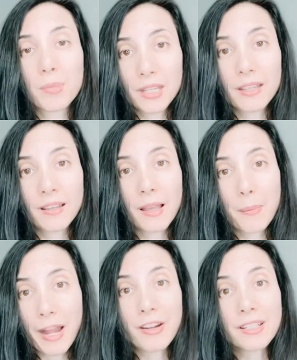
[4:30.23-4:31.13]
being a
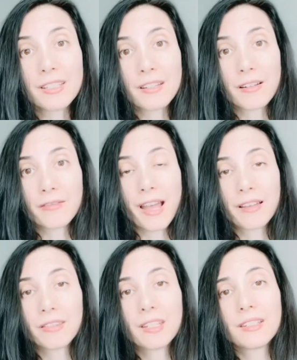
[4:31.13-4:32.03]
parent of
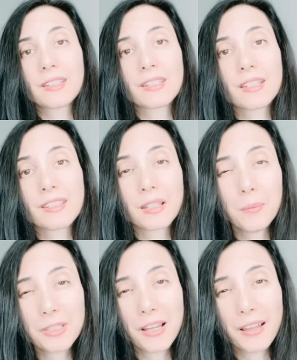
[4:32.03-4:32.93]
athletes is that
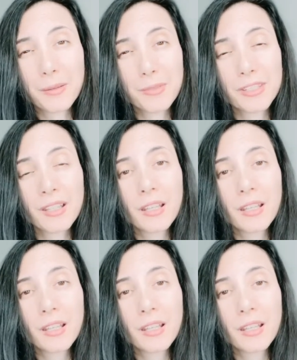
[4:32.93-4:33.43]
sometimes